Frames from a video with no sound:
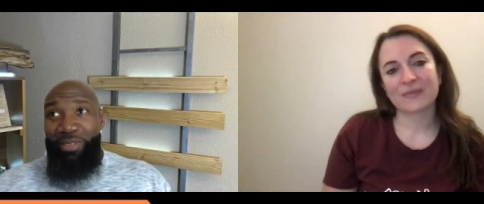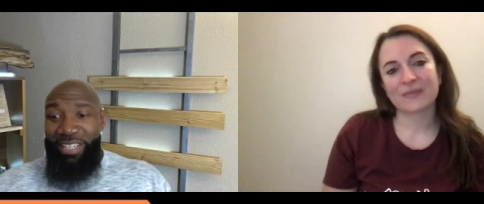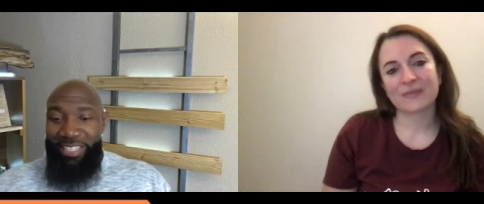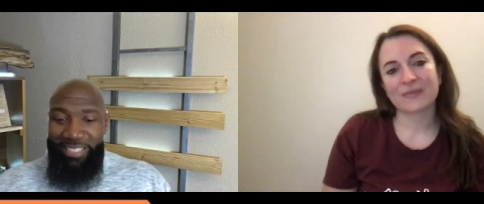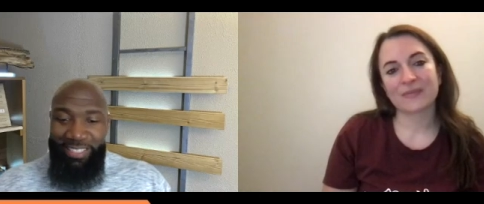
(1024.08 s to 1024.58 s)
Speaker 1: man,
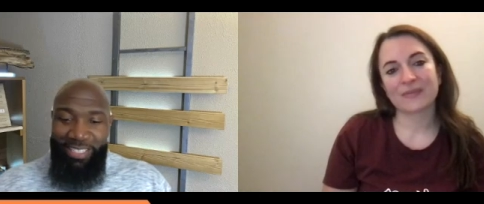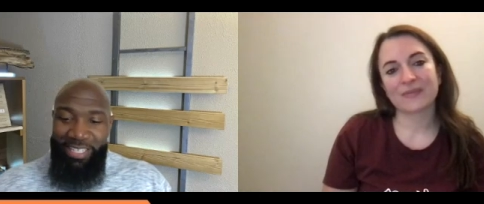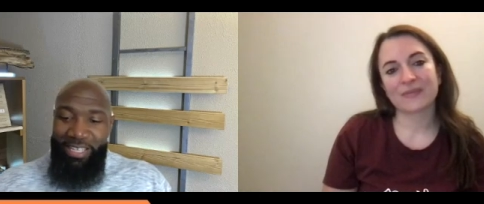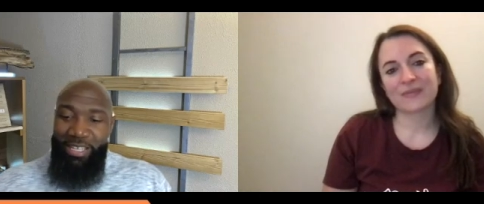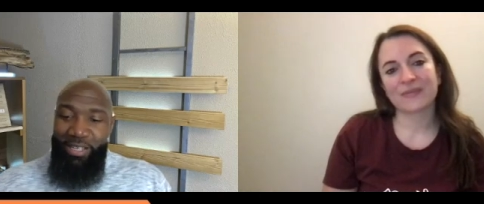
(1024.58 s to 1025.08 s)
that's it.
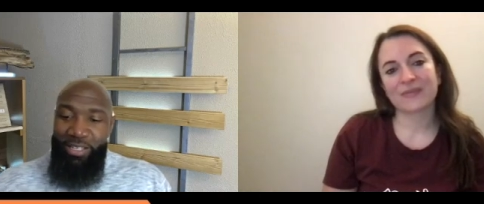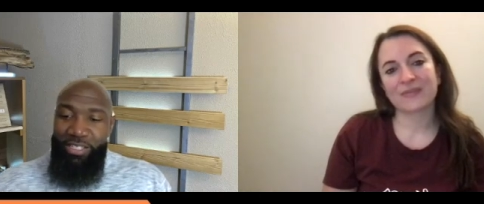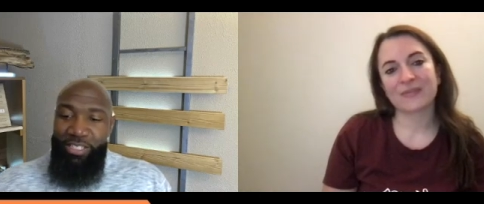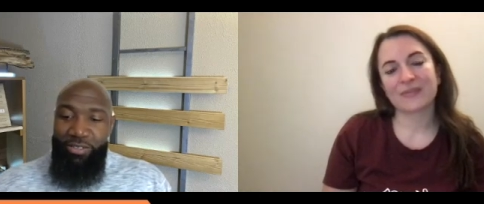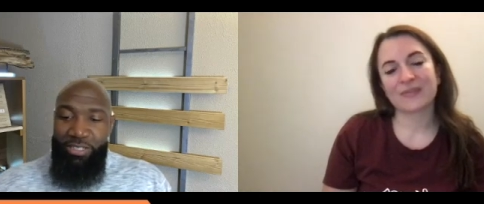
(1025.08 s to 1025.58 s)

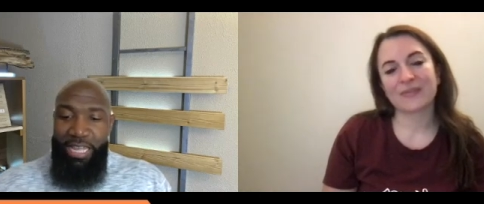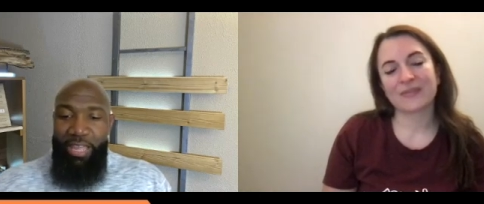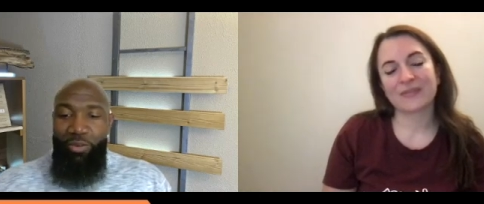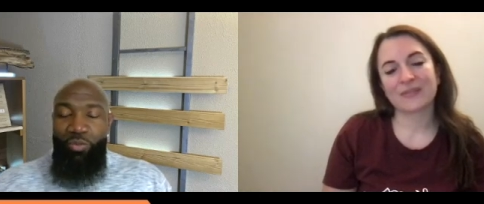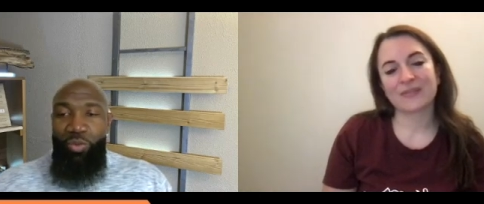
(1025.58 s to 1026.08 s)
She was
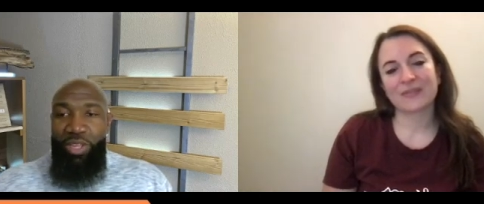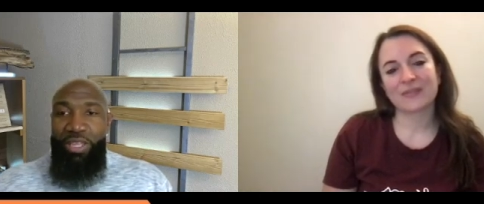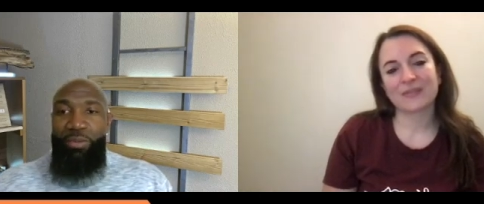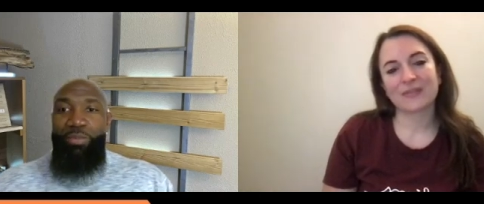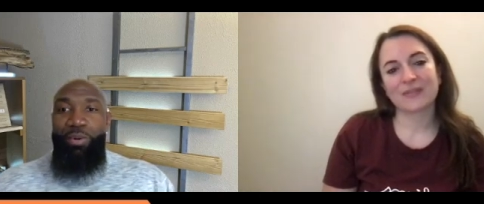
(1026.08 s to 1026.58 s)
like,
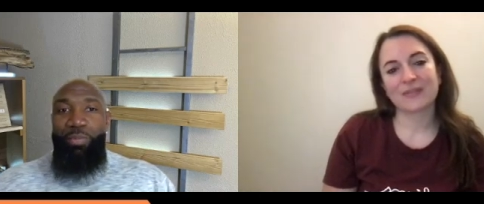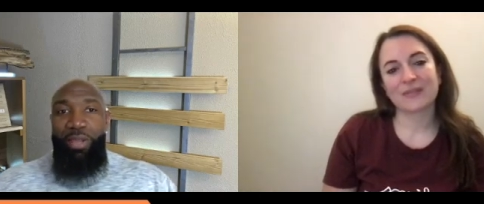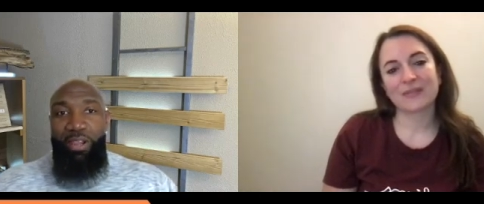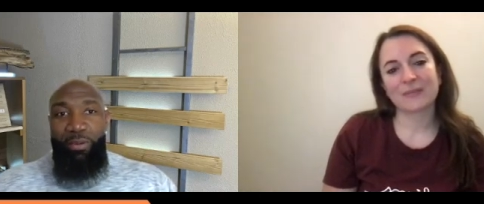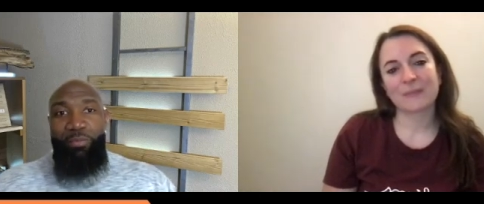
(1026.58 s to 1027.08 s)
we
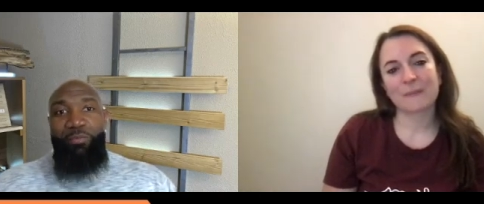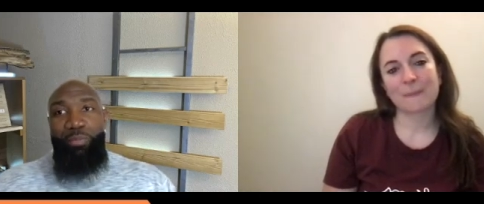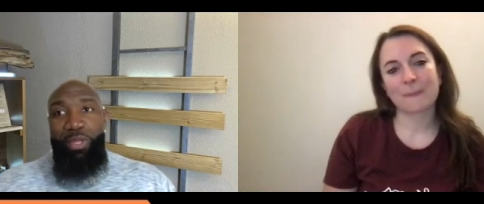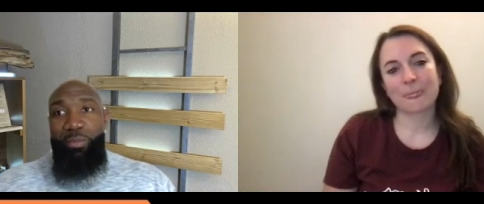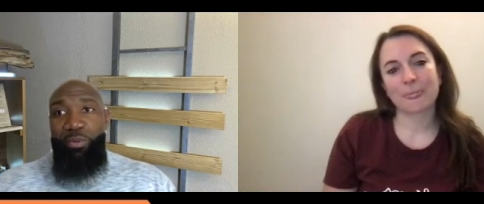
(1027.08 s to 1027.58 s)
prepare
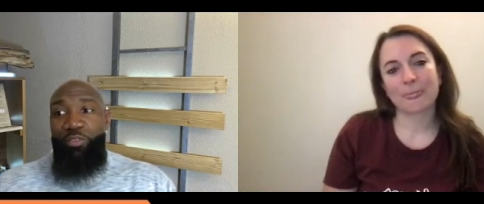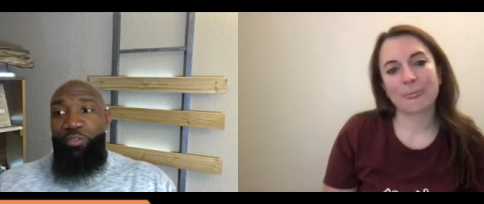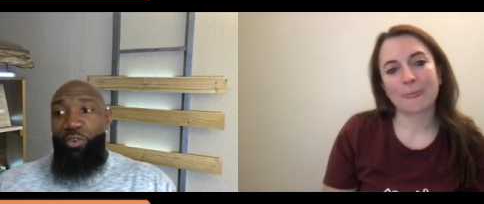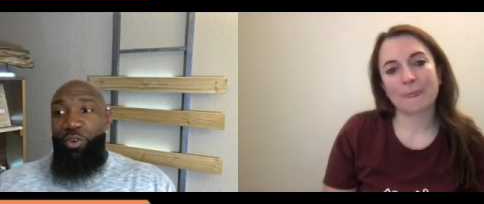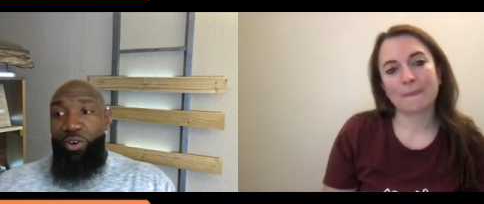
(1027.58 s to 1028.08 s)
people
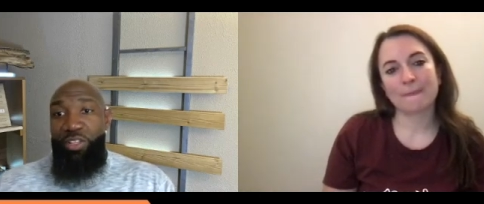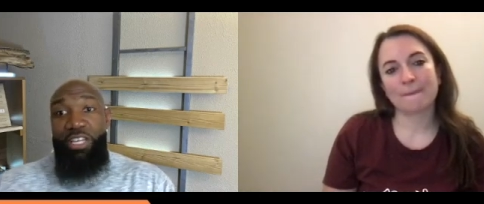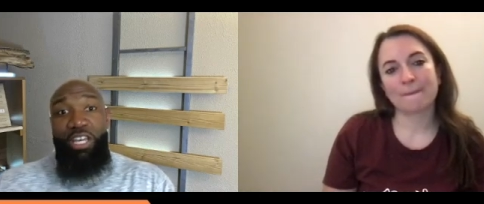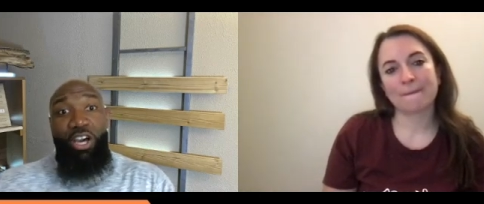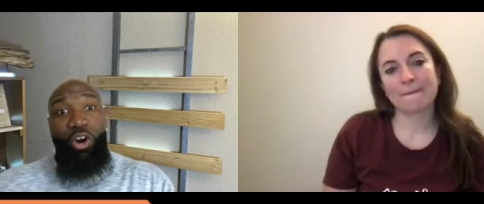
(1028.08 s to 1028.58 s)
for
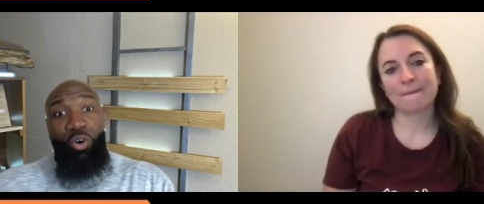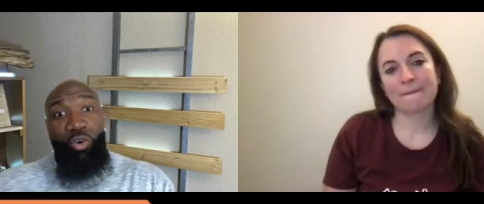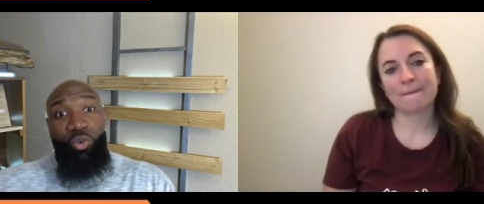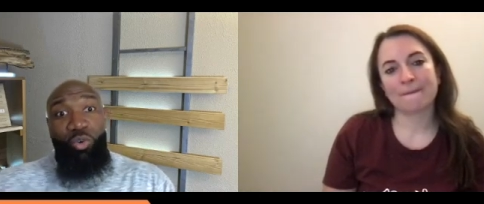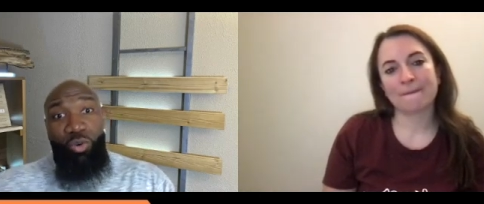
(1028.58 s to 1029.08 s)
the
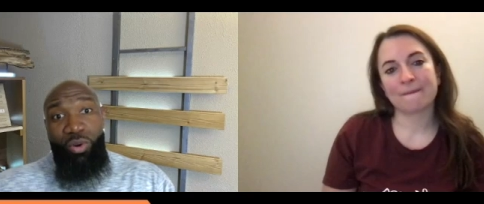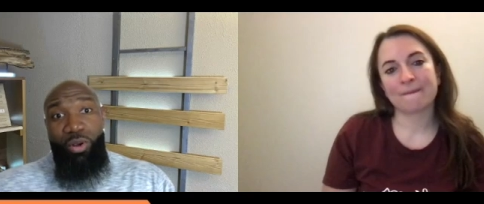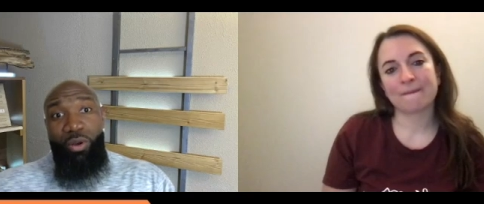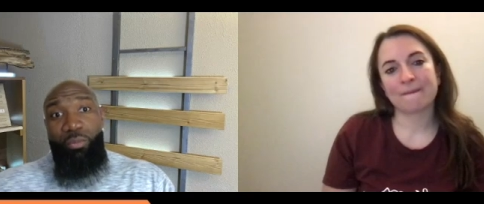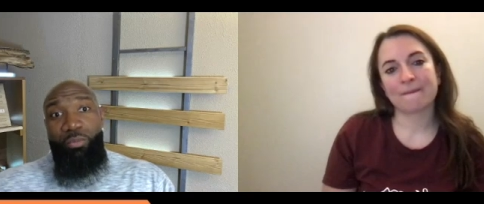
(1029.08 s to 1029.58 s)
goal,
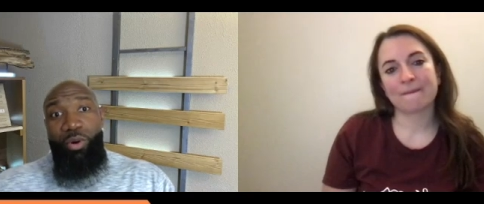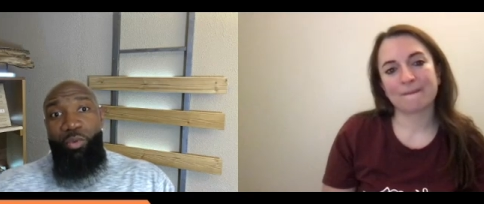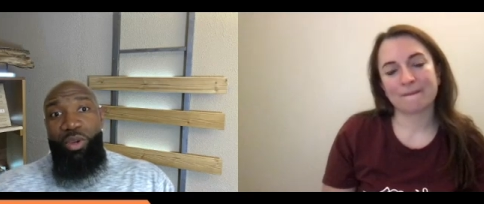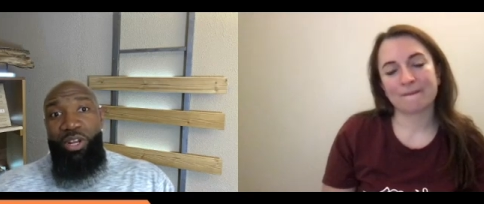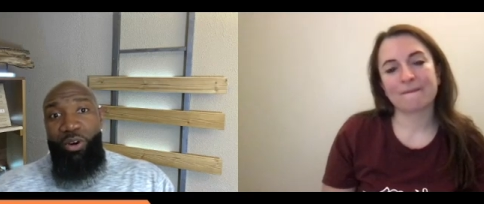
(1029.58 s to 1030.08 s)
but
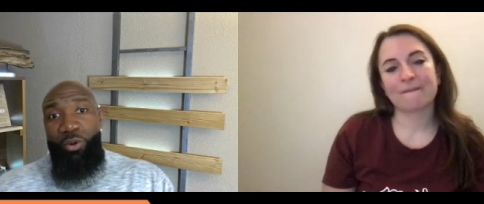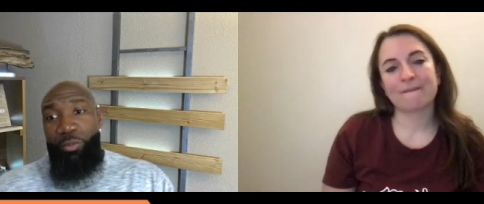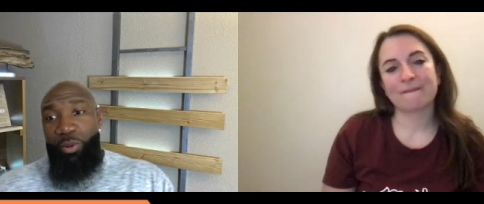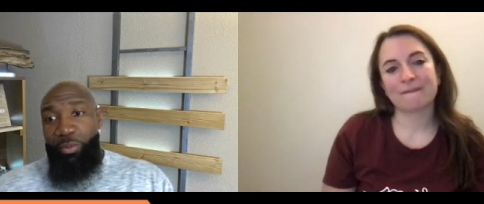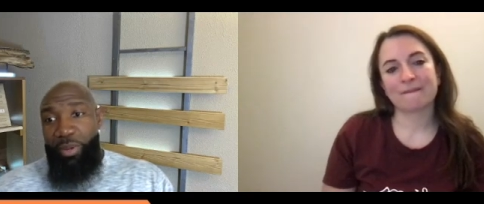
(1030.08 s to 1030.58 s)
we
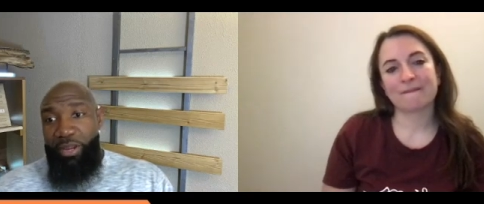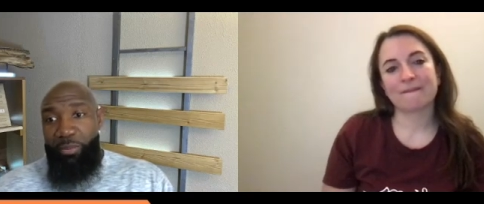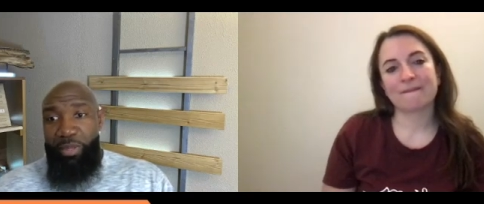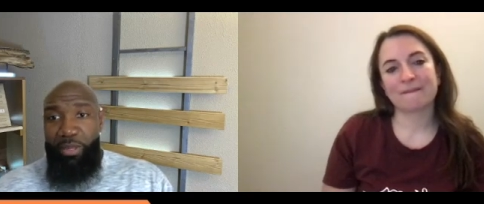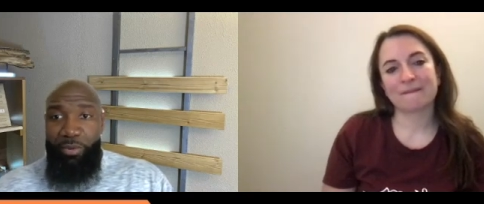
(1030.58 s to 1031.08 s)
don't prepare
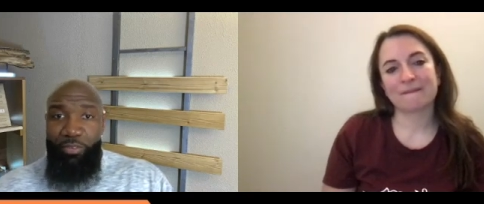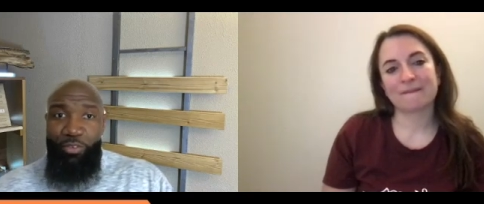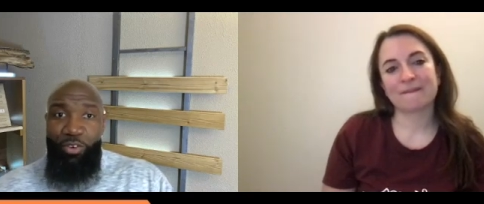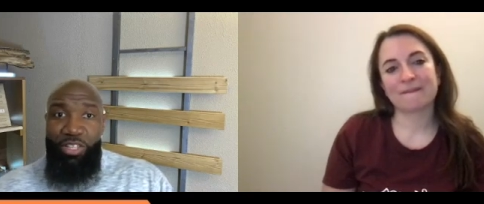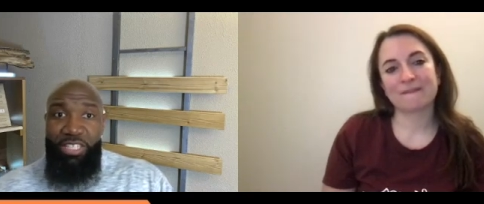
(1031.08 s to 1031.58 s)
people
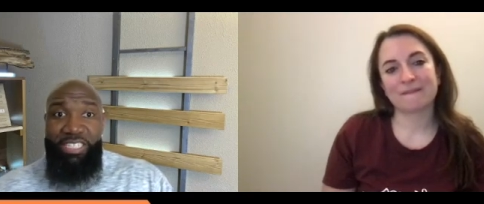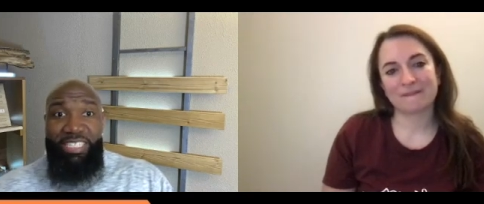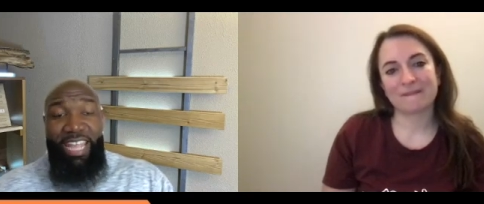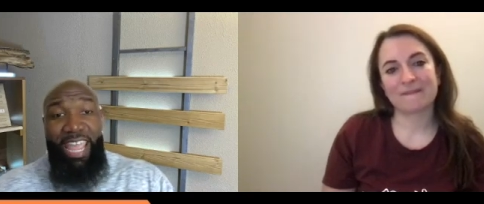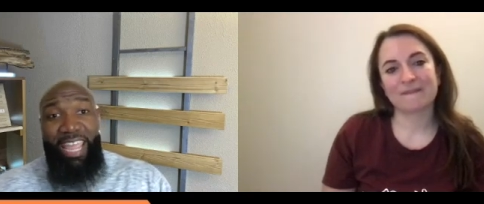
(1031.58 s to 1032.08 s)
for the
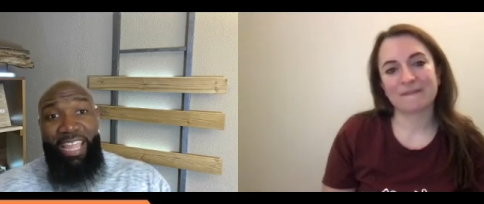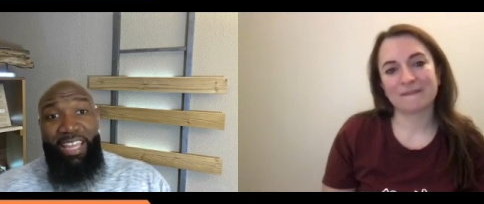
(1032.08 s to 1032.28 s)
attack